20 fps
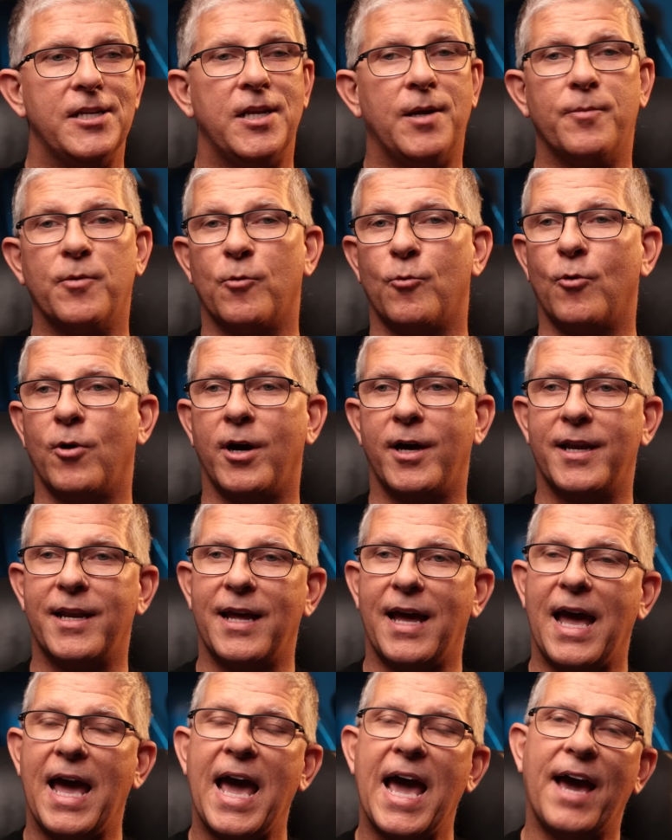Number
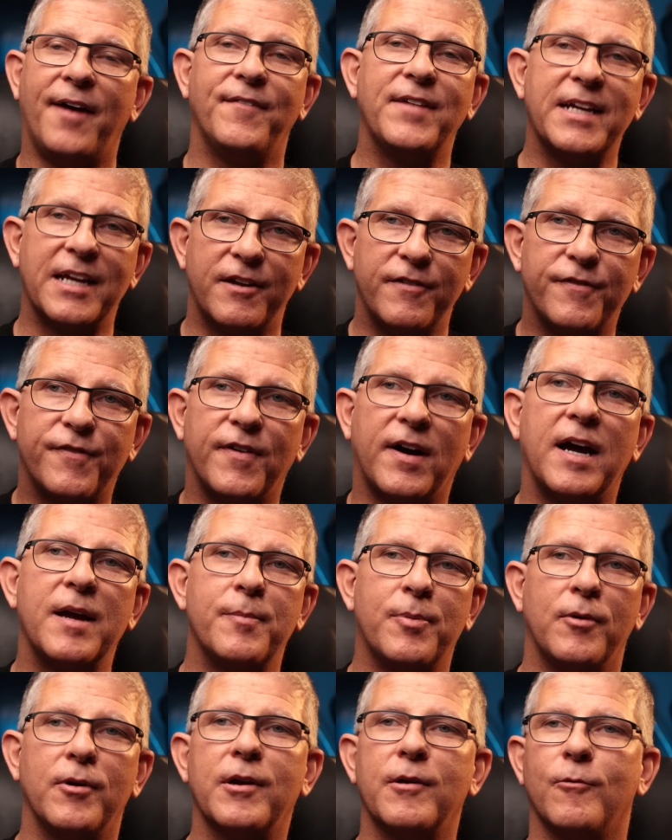one, having a
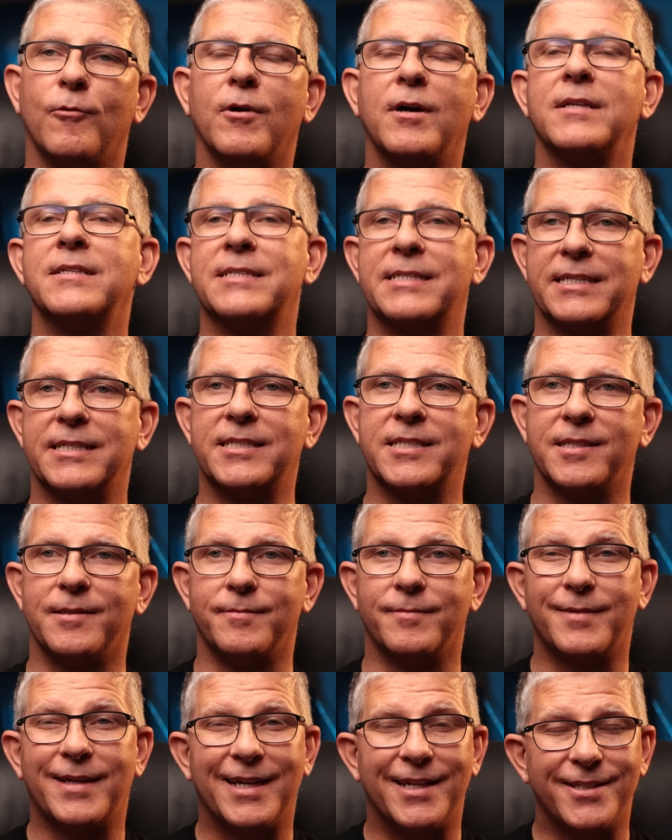5.1
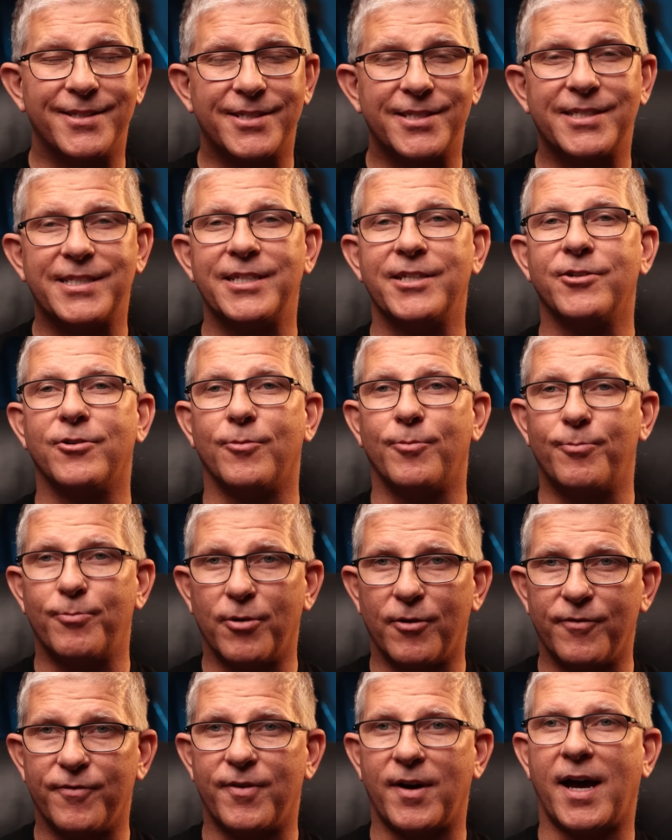system can still
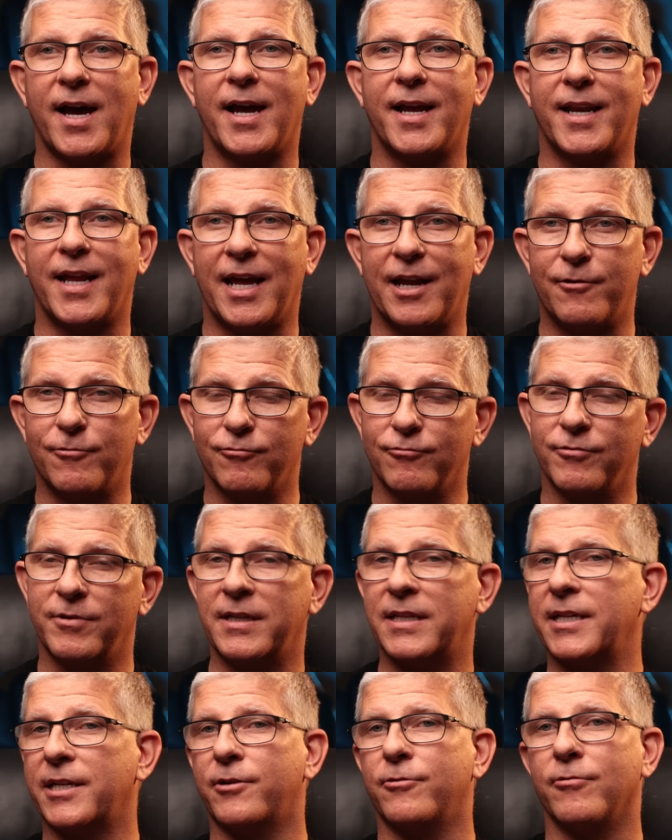provide a
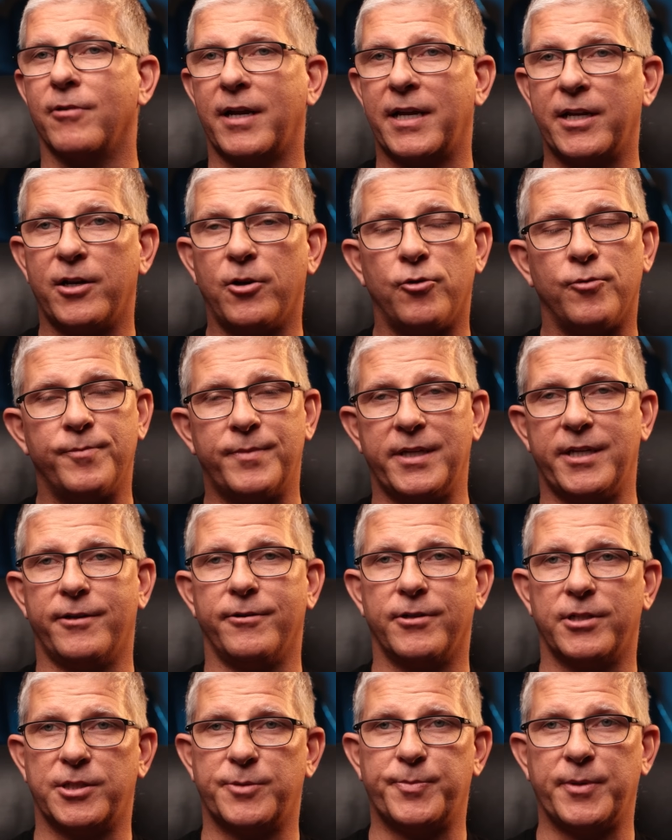really great home
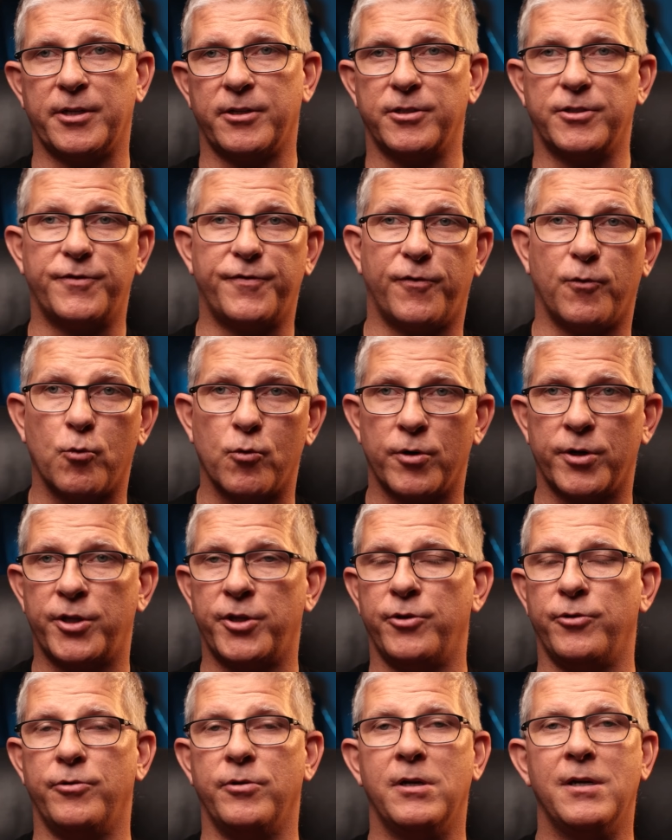theater experience for
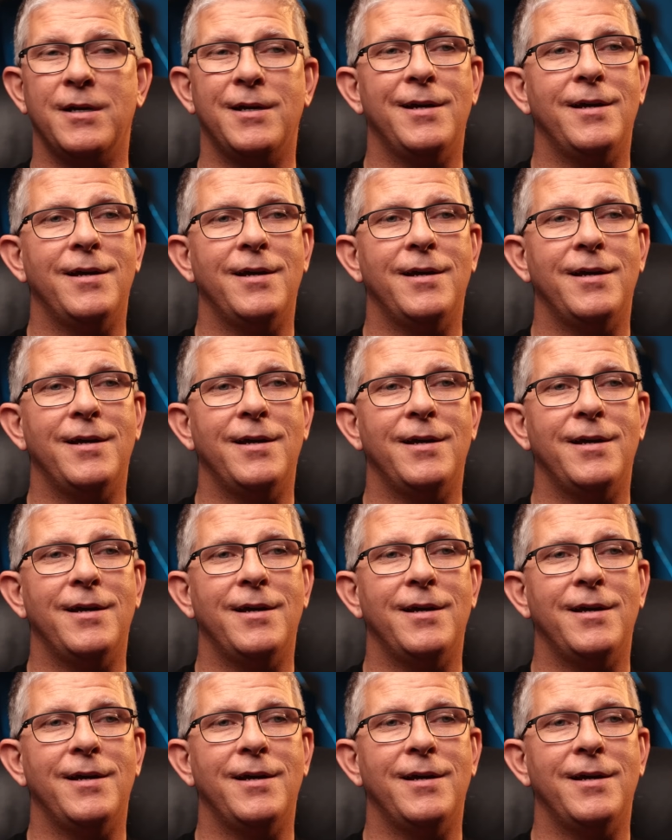you.